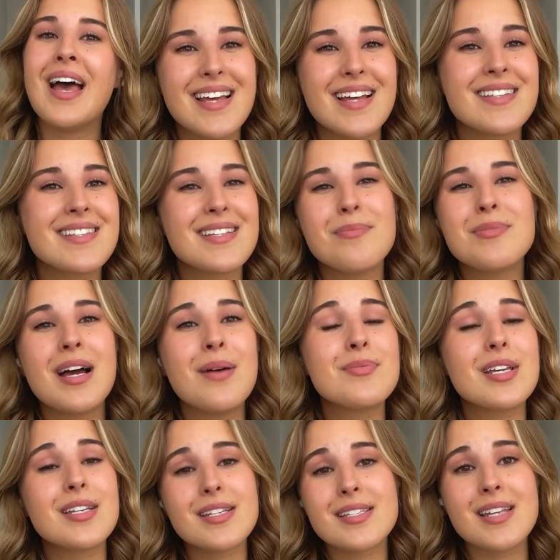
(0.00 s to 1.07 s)
And
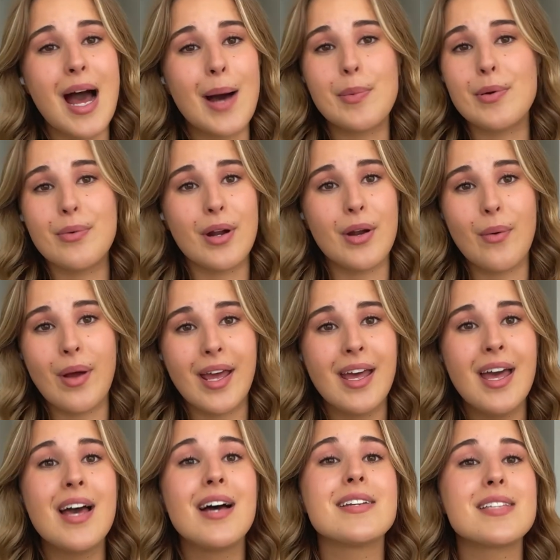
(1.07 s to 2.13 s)
sometimes it doesn't happen right
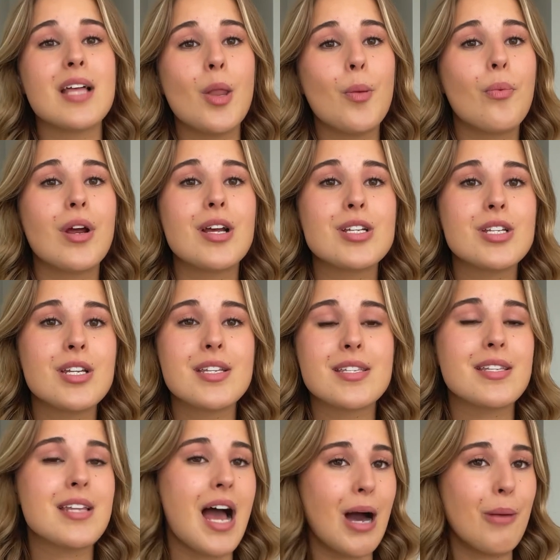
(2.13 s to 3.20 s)
away. Celebration
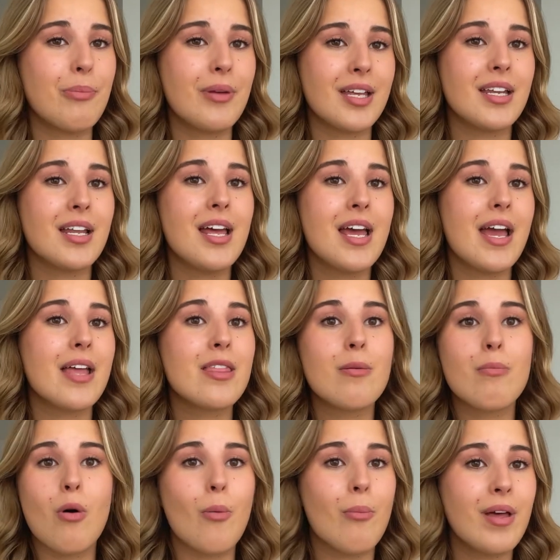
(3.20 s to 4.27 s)
doesn't happen in the
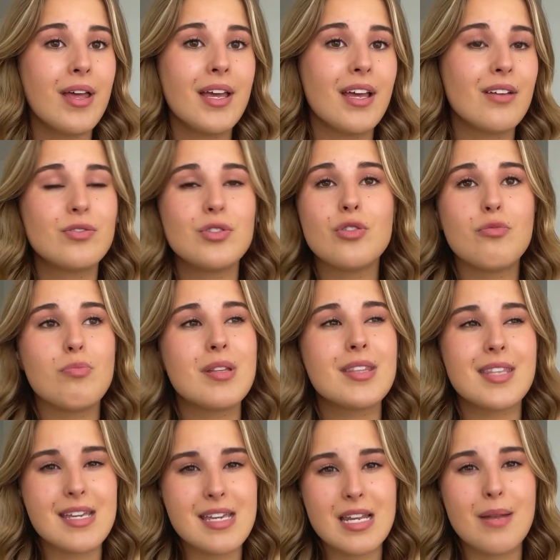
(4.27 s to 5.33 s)
moment if you've
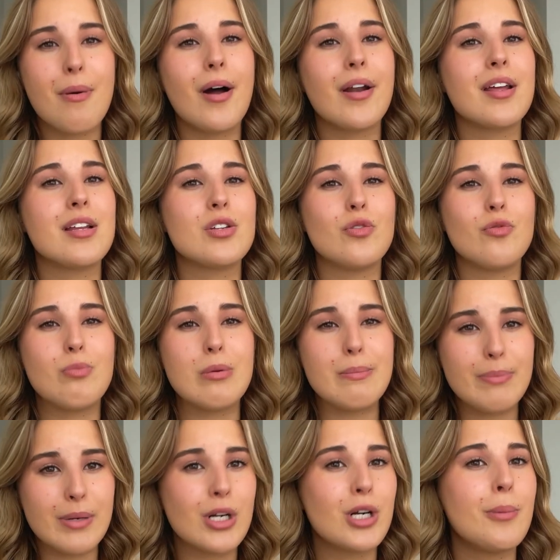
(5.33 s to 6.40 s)
been thinking about about it and you've been
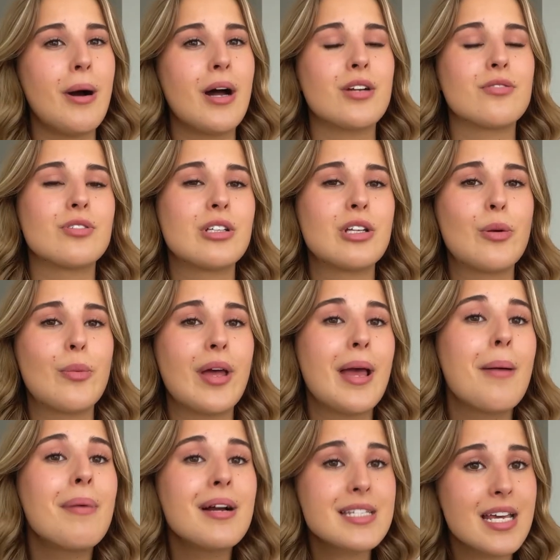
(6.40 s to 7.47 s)
bitter about it for a little bit,
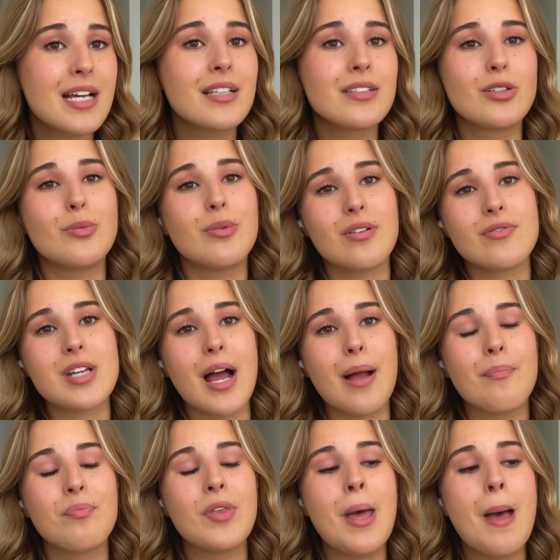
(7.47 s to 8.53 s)
it might take a little bit of
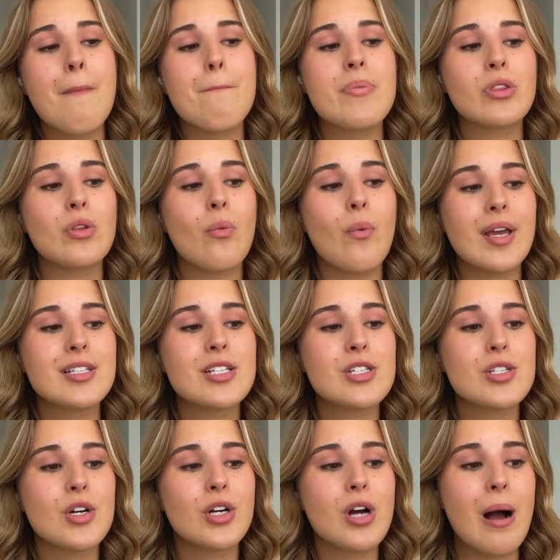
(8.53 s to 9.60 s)
time. But the way to
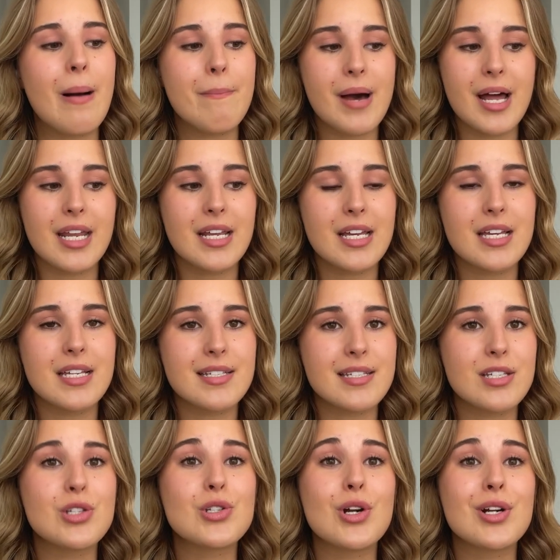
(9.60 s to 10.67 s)
start combating it is
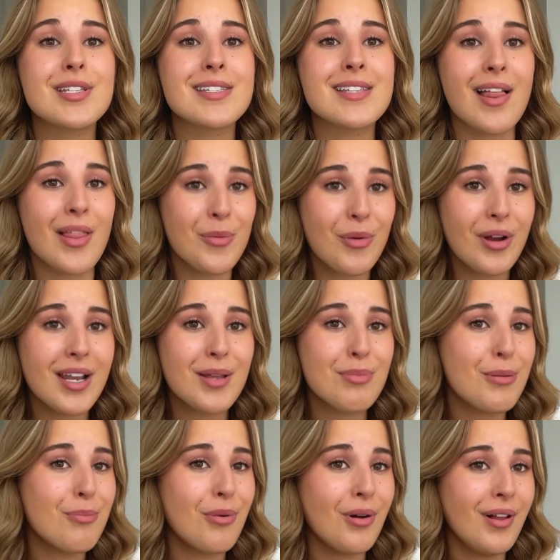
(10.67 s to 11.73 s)
to start celebrating
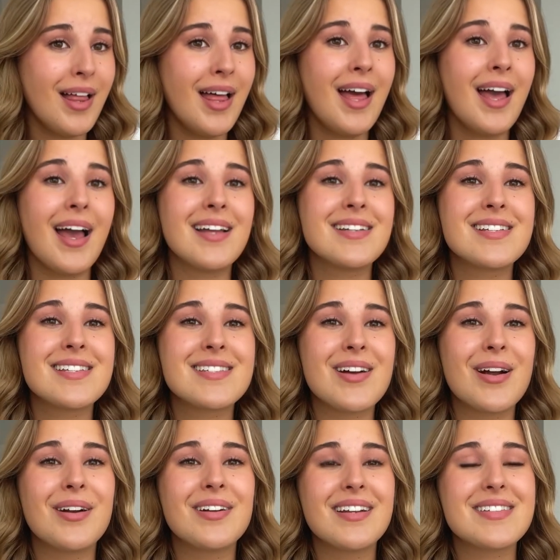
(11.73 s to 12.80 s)
people and to
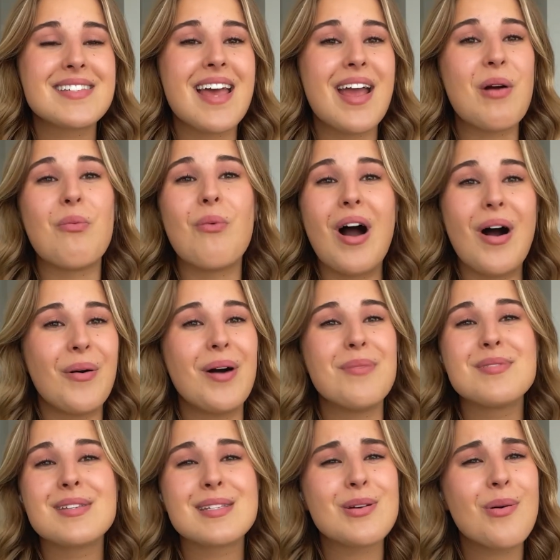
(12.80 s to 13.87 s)
start saying, wow,
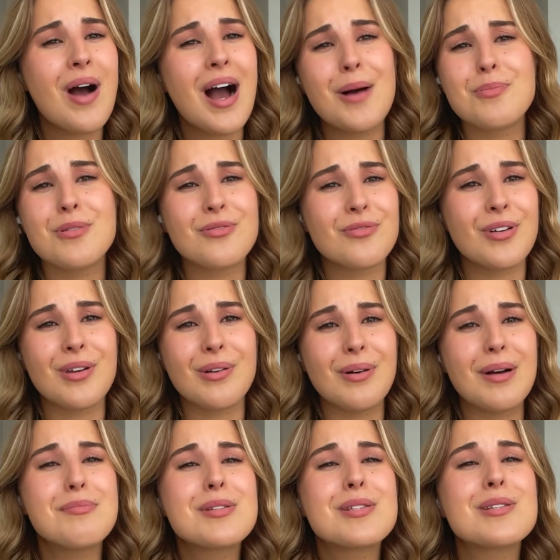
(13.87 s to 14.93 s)
I'm so happy for you.
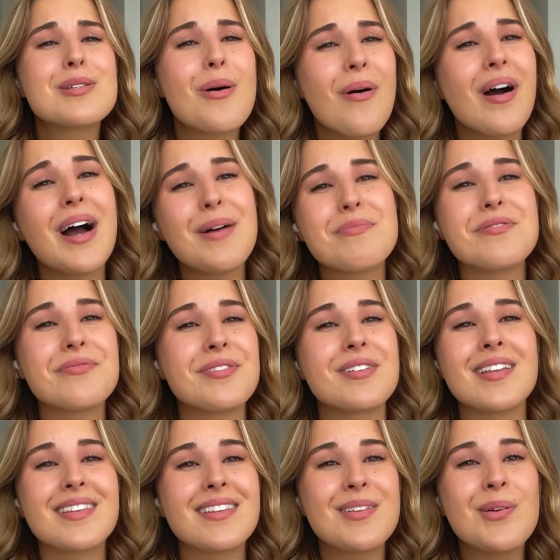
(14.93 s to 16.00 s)
I'm so happy for
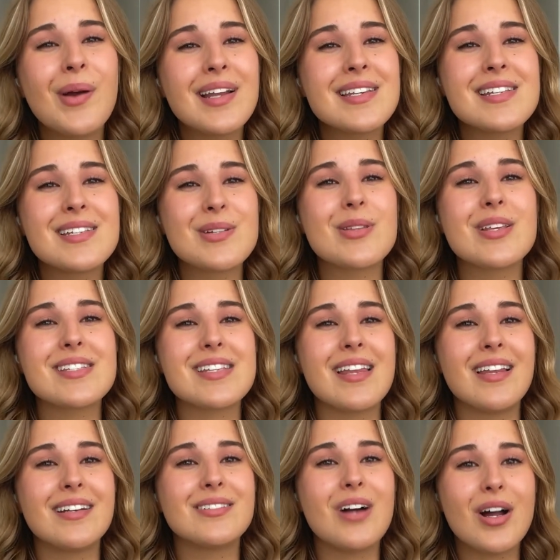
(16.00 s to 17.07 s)
you that you get to do this
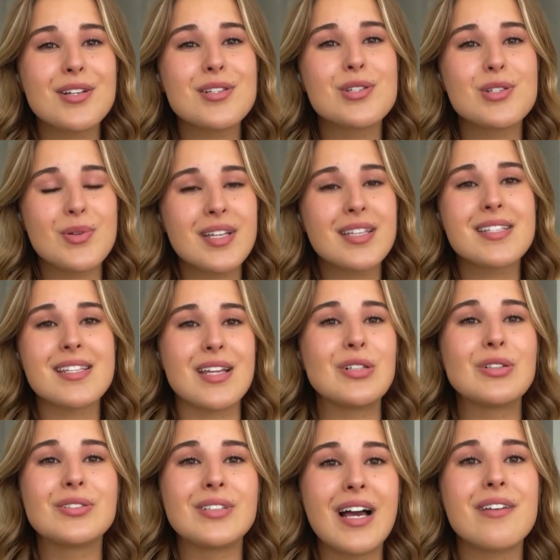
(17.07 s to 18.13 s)
and that God is doing this in
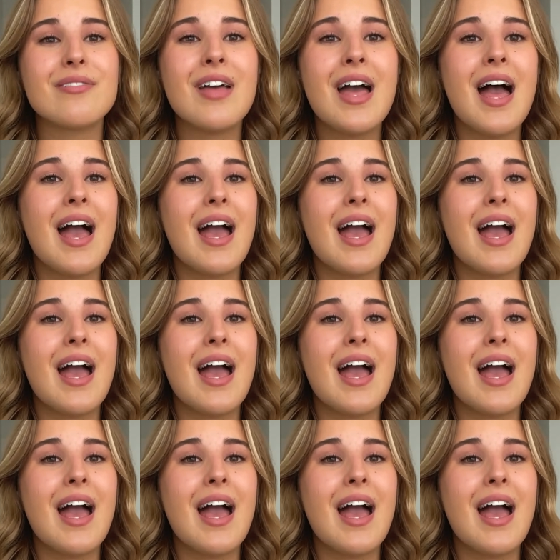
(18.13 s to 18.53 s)
your life.